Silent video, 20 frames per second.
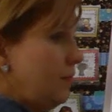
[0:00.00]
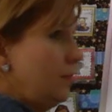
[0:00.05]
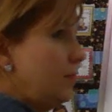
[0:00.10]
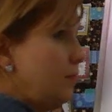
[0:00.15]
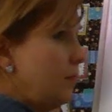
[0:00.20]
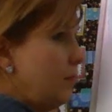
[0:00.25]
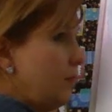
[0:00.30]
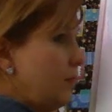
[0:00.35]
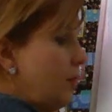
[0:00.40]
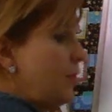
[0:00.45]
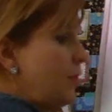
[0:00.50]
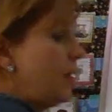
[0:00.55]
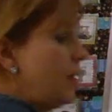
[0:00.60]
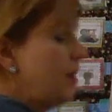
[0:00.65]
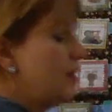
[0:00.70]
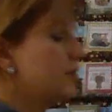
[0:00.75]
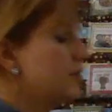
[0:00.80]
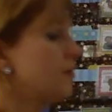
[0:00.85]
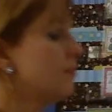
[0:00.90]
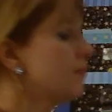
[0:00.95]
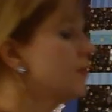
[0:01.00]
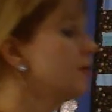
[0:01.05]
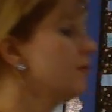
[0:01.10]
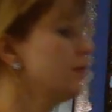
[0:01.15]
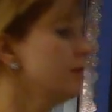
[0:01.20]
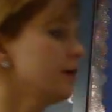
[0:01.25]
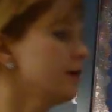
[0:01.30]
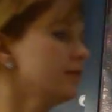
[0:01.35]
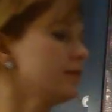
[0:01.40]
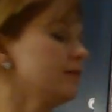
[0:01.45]
Okay, so I'm going to look at
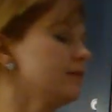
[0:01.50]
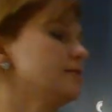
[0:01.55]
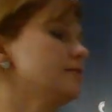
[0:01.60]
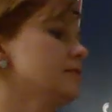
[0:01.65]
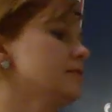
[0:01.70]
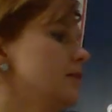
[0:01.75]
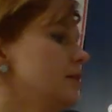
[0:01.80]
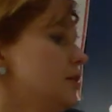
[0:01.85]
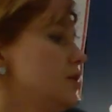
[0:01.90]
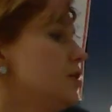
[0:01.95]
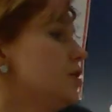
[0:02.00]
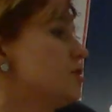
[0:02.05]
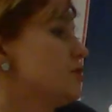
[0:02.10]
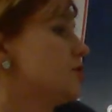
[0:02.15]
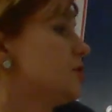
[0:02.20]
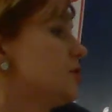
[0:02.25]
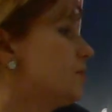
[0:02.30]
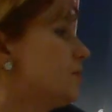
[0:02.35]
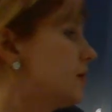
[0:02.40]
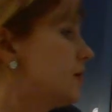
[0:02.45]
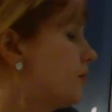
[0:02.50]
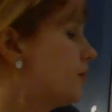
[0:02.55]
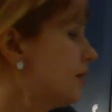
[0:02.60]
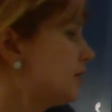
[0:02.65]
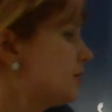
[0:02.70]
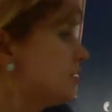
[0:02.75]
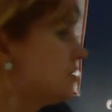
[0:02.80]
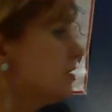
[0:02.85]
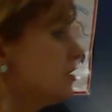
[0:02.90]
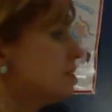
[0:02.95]
these 2 equations.
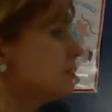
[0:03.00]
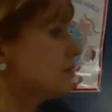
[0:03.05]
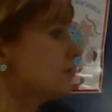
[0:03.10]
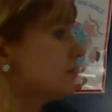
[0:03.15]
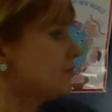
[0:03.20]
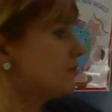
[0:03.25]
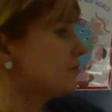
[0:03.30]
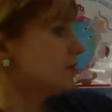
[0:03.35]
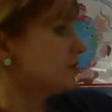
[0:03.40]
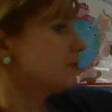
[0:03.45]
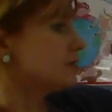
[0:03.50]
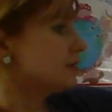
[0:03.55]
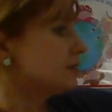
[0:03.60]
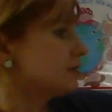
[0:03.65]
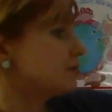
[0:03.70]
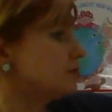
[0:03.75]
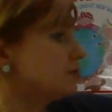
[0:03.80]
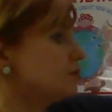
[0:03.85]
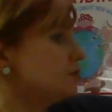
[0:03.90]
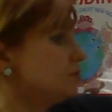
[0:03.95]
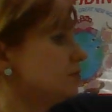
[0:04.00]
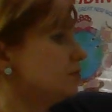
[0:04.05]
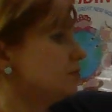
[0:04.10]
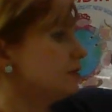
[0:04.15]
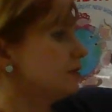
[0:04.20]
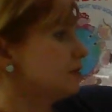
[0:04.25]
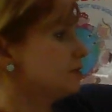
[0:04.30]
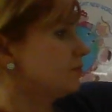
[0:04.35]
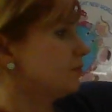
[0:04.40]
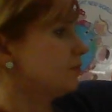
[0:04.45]
This first one says 2 plus
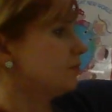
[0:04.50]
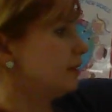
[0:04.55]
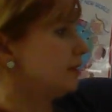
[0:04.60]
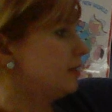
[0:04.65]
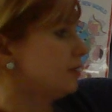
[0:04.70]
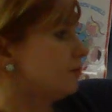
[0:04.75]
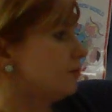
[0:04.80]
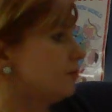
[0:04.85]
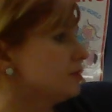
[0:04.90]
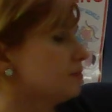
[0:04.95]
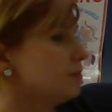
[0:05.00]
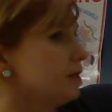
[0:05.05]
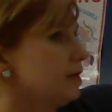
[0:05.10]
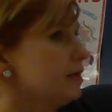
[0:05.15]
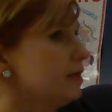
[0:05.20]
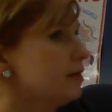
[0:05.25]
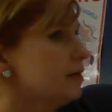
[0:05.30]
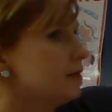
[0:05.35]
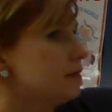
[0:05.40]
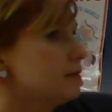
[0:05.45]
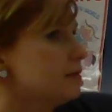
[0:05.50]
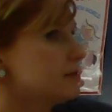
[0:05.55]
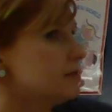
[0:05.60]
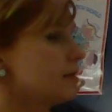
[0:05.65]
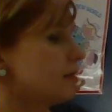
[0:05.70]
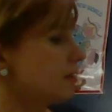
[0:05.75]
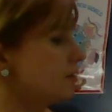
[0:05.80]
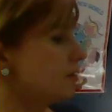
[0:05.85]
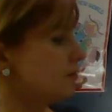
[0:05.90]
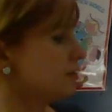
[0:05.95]
1 equals blank. The second
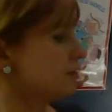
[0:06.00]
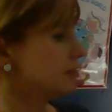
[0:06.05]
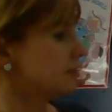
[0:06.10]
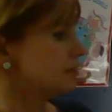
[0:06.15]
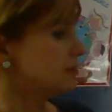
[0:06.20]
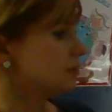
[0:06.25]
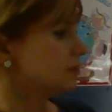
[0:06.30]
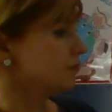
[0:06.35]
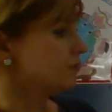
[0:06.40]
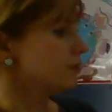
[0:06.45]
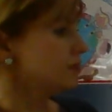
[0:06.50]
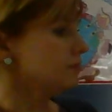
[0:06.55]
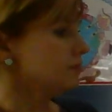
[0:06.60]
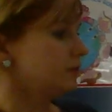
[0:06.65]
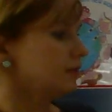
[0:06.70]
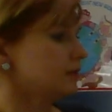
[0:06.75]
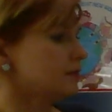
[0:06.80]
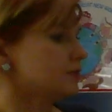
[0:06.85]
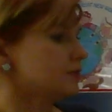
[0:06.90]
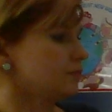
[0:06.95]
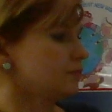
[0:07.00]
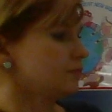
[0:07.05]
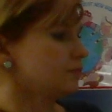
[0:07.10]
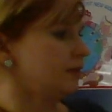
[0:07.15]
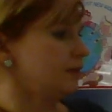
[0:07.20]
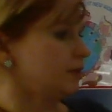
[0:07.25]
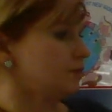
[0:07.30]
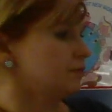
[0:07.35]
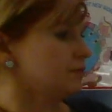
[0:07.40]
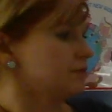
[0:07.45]
one says 3 plus 1
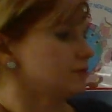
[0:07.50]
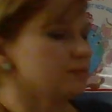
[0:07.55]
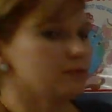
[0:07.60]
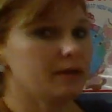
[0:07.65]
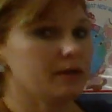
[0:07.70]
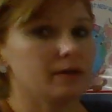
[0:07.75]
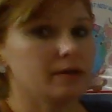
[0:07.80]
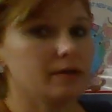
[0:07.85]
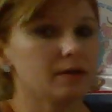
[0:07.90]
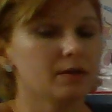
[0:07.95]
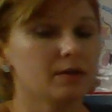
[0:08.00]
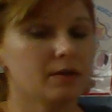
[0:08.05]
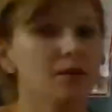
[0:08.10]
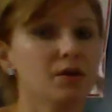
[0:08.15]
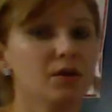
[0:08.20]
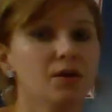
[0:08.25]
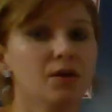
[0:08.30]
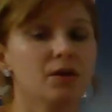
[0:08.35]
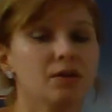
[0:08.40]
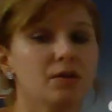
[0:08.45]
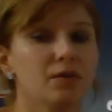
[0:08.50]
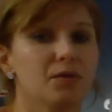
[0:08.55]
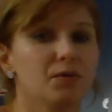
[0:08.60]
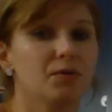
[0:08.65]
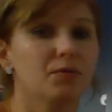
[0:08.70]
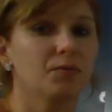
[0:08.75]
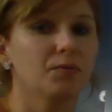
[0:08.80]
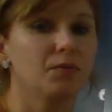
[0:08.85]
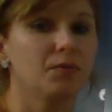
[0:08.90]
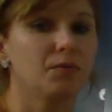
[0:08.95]
equals blank. The rule
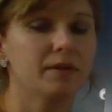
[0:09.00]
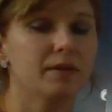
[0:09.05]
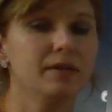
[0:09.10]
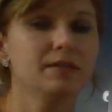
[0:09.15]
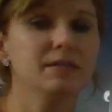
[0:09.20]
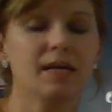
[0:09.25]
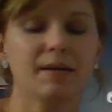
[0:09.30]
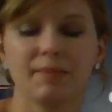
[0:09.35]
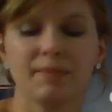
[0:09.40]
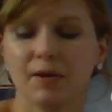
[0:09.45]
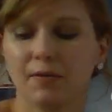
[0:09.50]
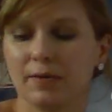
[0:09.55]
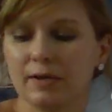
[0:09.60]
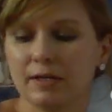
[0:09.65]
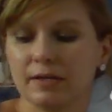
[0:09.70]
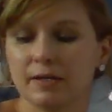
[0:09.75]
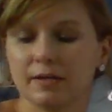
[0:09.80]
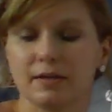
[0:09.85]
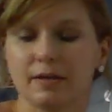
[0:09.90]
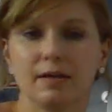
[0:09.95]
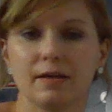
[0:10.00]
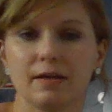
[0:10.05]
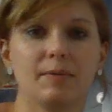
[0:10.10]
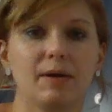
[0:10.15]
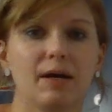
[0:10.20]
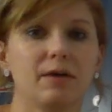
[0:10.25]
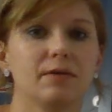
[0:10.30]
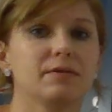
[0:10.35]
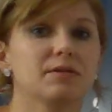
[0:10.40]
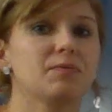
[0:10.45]
this time that we need to think about is
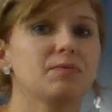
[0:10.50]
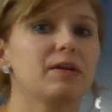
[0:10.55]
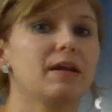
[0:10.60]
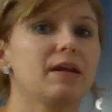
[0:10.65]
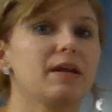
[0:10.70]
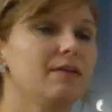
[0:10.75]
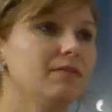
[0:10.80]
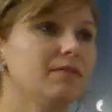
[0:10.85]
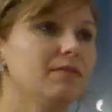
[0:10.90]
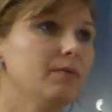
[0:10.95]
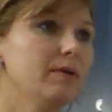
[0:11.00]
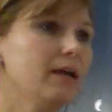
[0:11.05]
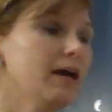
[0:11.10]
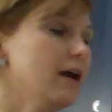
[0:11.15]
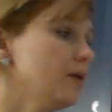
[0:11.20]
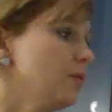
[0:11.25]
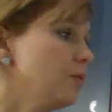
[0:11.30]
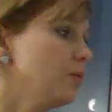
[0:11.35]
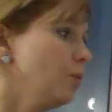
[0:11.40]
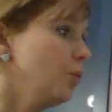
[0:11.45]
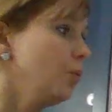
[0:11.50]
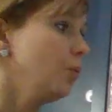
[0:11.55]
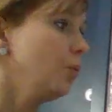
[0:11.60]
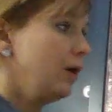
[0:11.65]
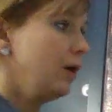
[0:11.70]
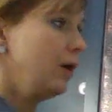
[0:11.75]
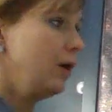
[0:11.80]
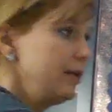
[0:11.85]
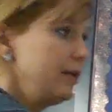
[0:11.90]
whenever we add 1